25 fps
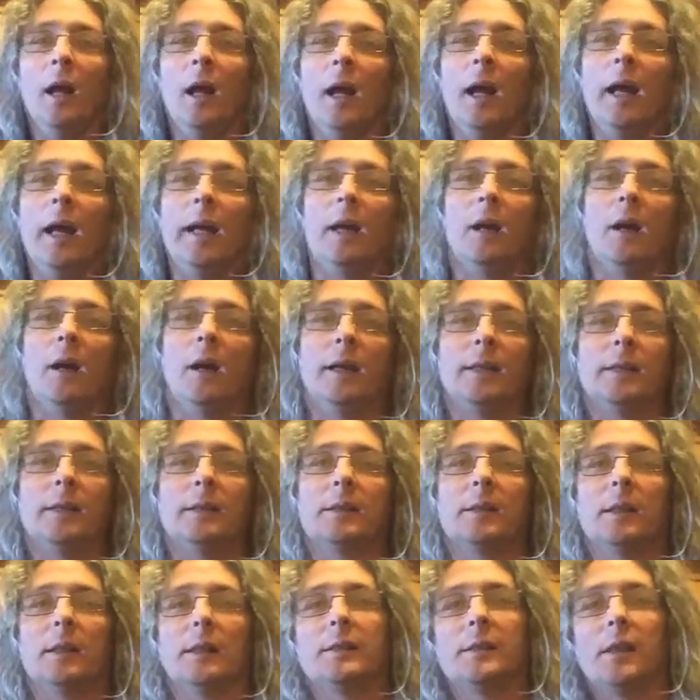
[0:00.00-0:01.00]
Hey
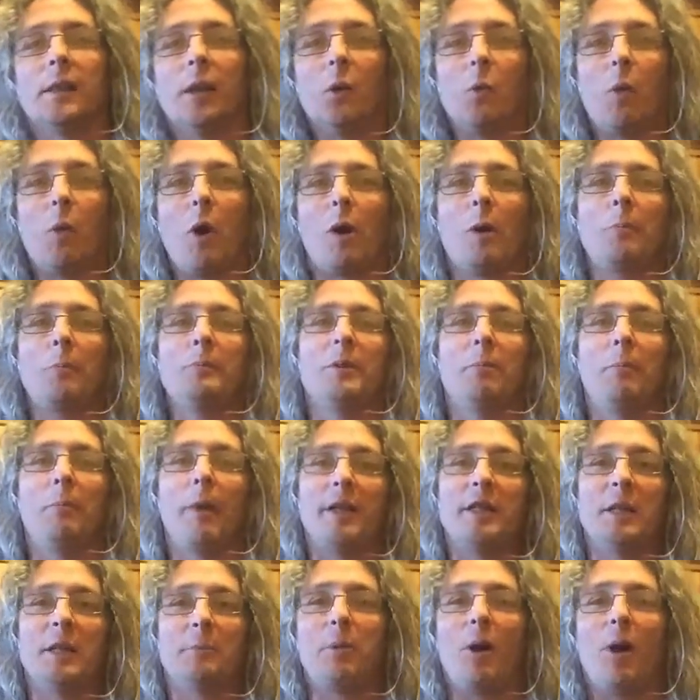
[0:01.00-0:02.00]
guys, so welcome to
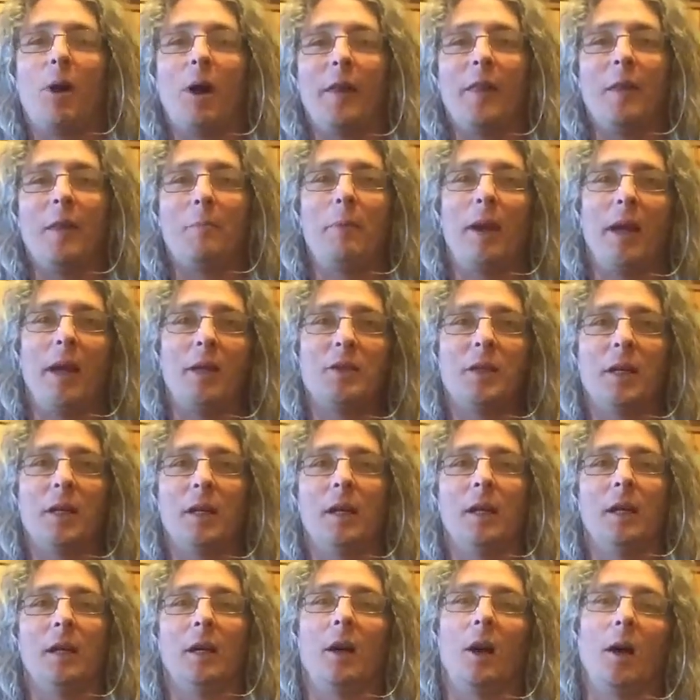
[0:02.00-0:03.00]
Magic Behind the
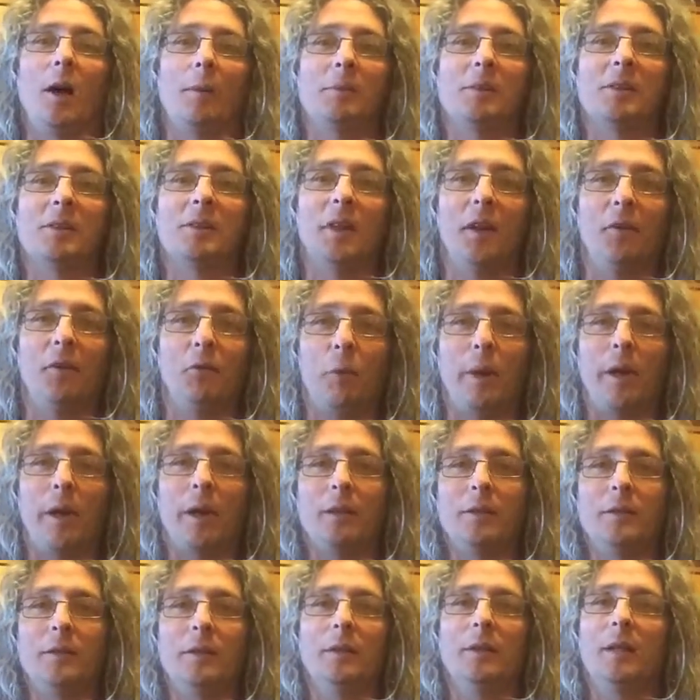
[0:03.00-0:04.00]
Magic. I'm Steve
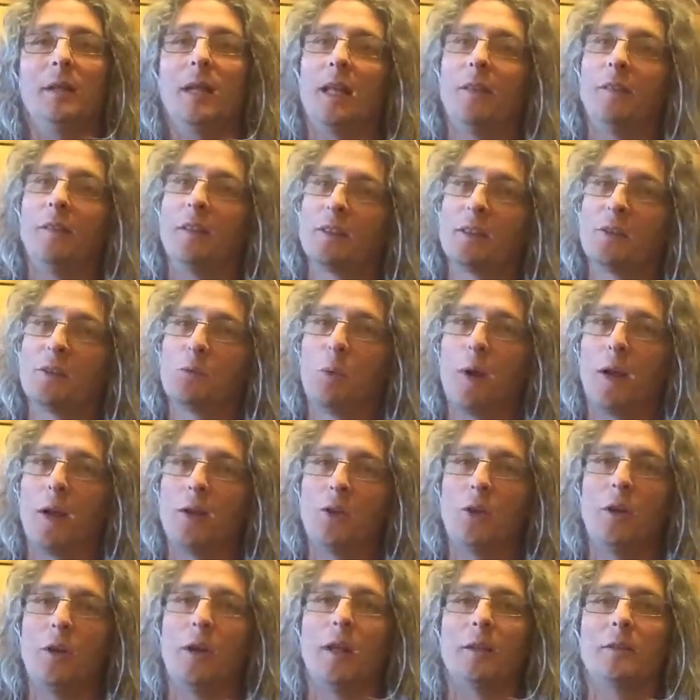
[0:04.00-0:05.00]
Wickington, and this is where
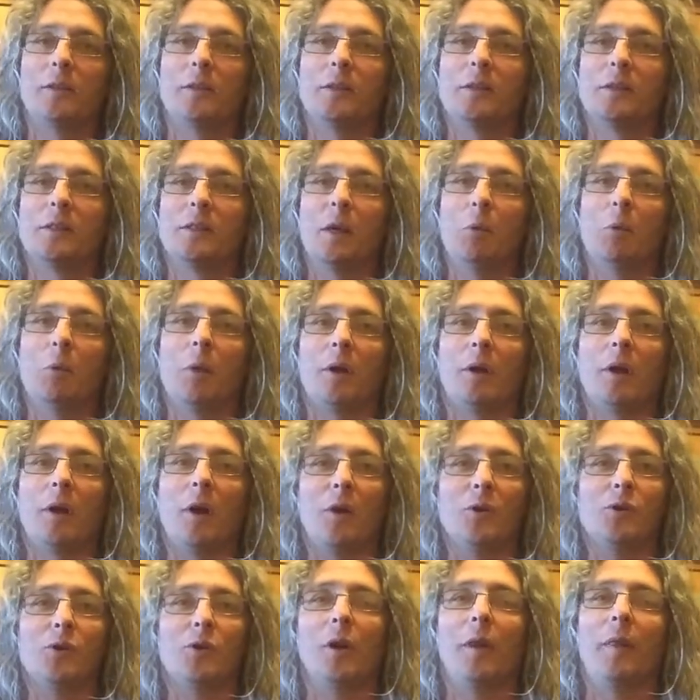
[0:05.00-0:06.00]
you get to see what
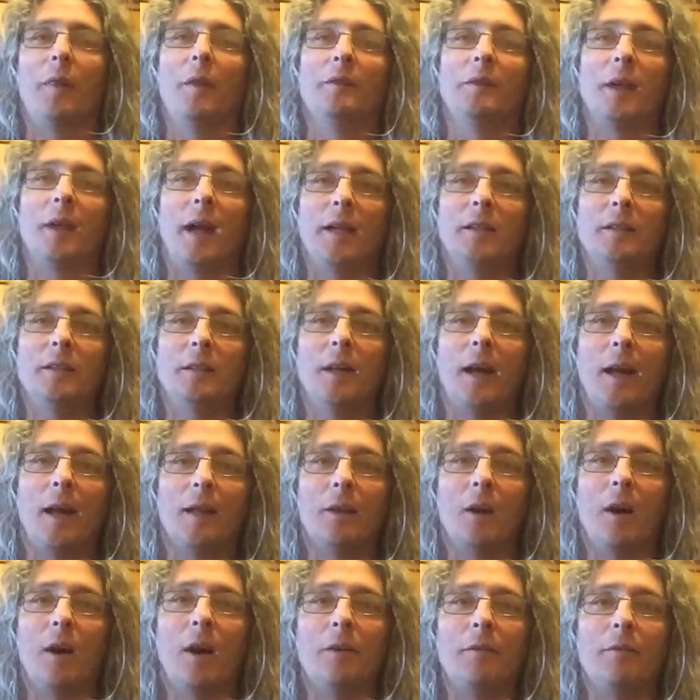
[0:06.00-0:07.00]
goes on in the day-to-day
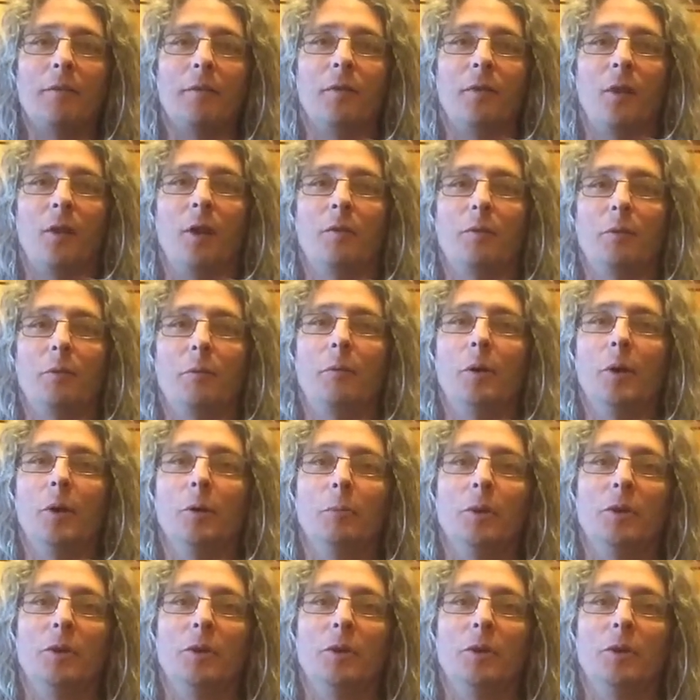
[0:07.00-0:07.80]
life of a real